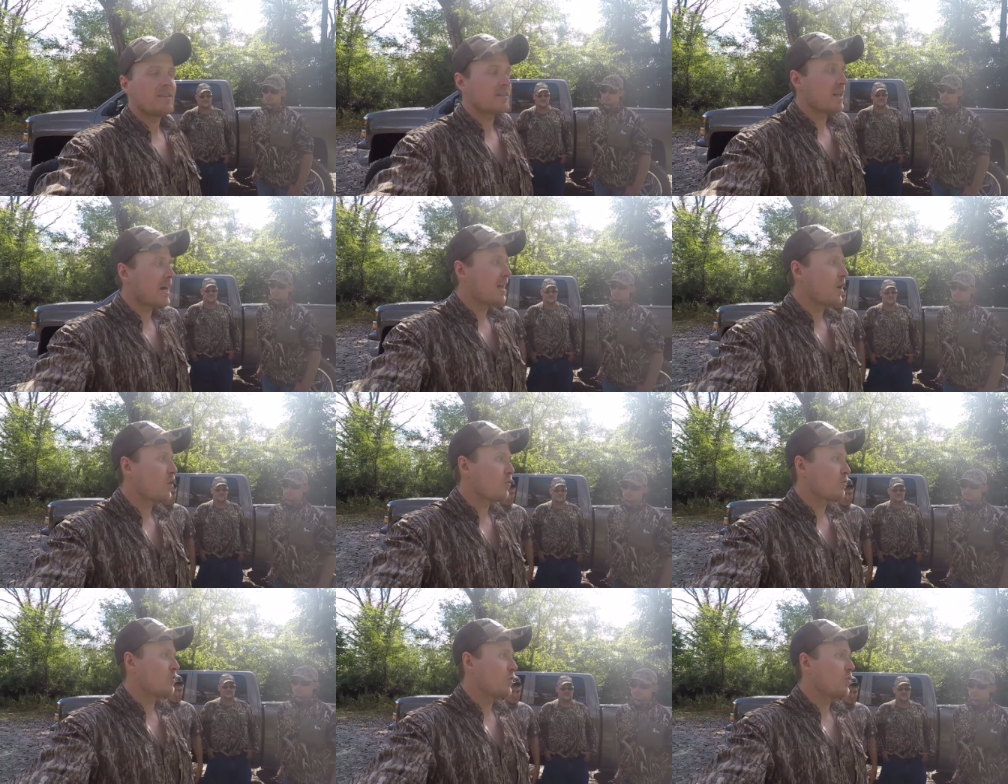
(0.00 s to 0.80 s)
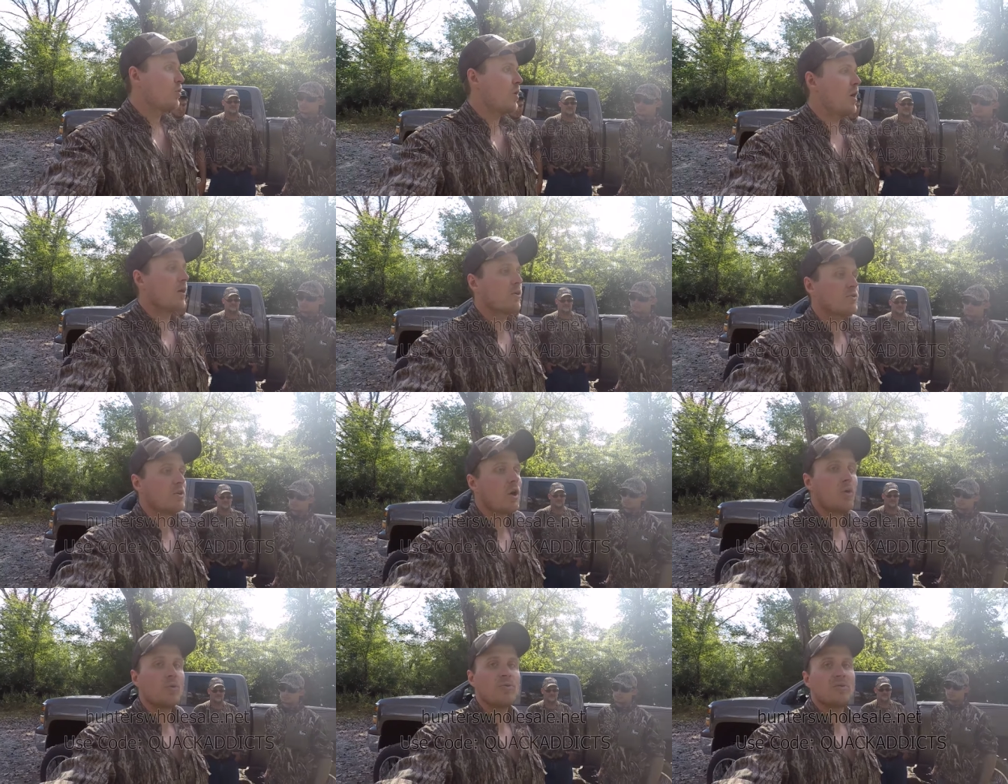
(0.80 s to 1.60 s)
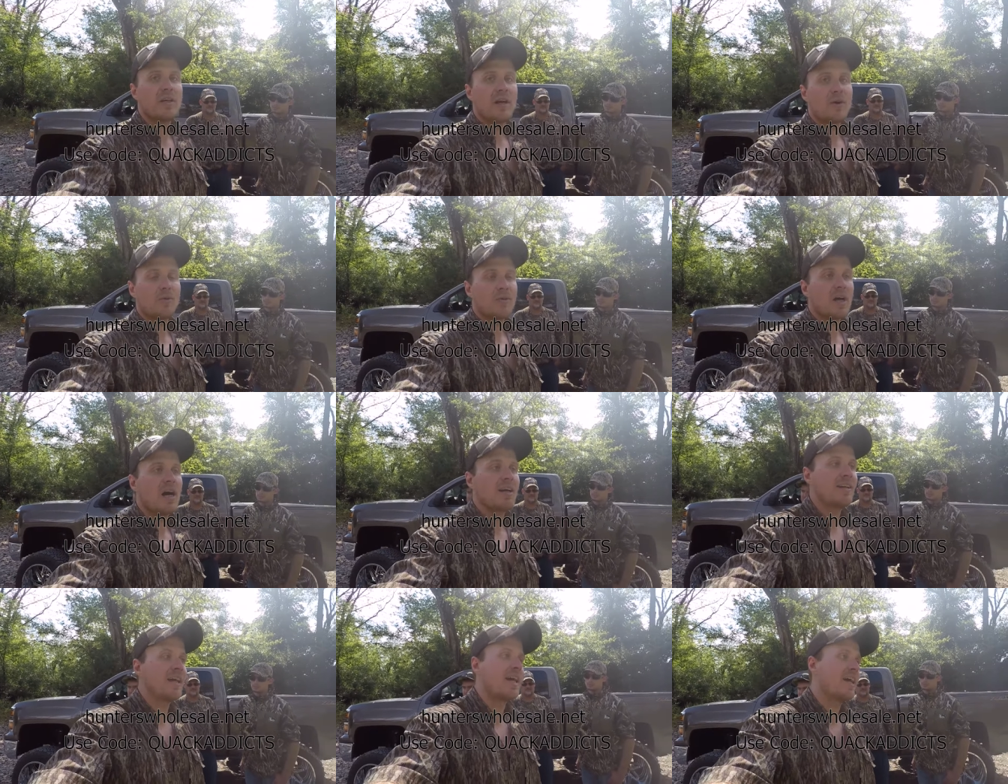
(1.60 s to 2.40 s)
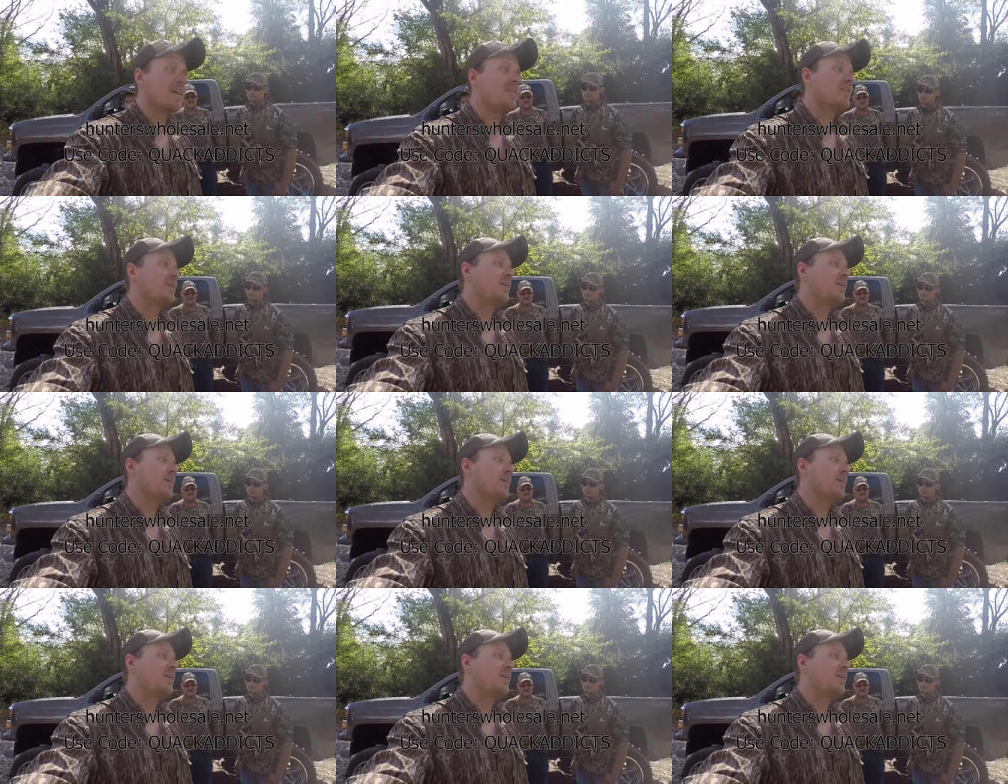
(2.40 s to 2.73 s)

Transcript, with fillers: slide over to hunters wholesale dot net,